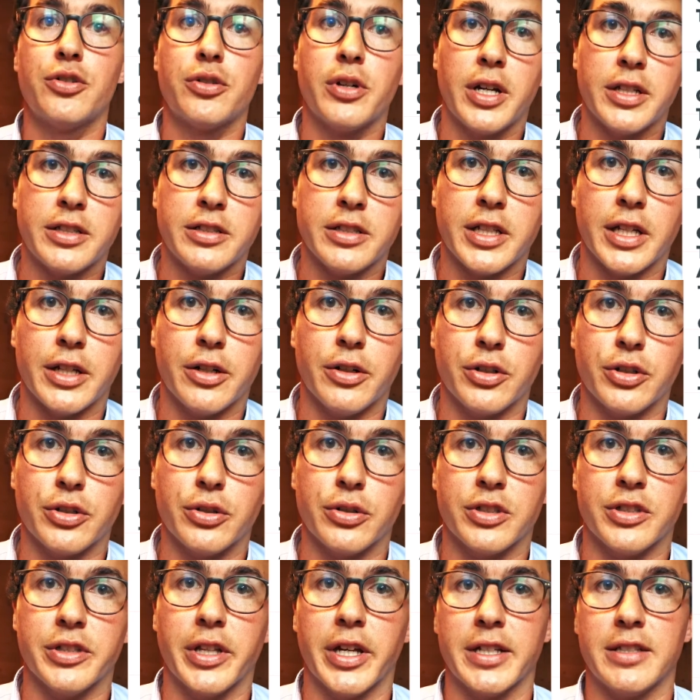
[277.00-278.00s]
And try to get
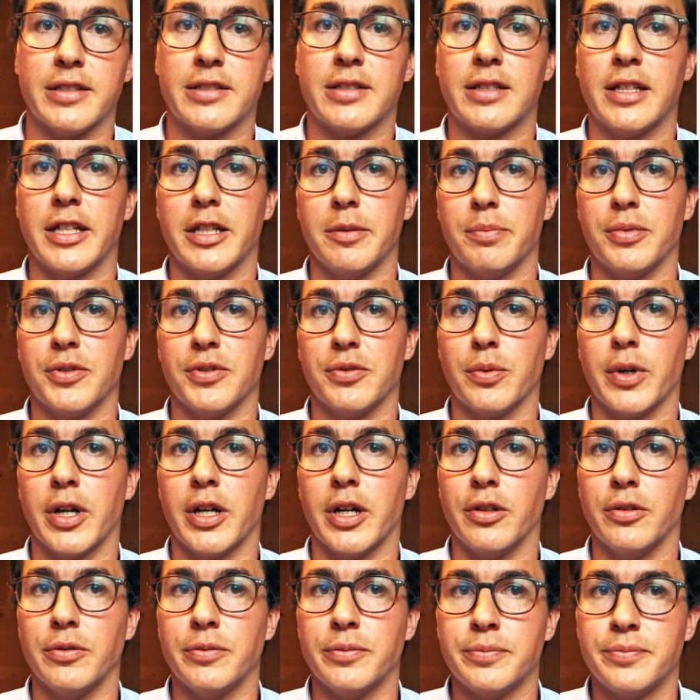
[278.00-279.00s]
a good night's sleep
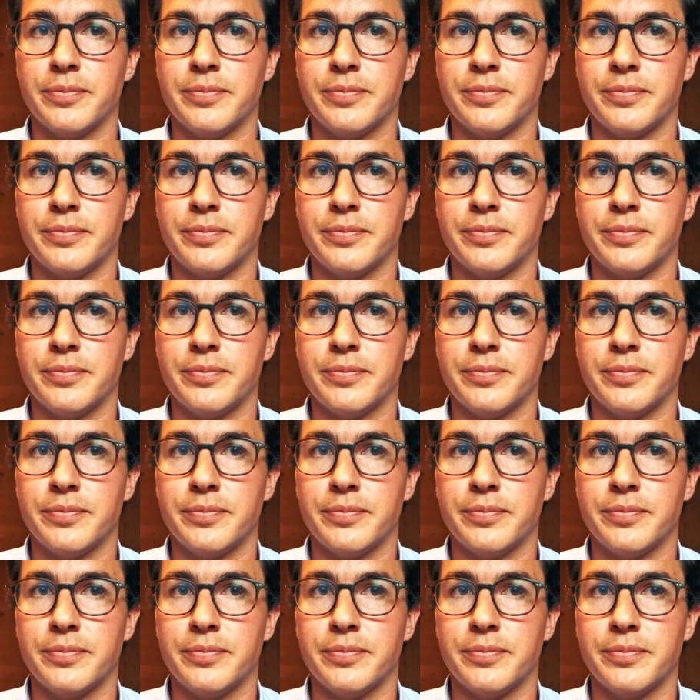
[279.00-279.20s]
as well.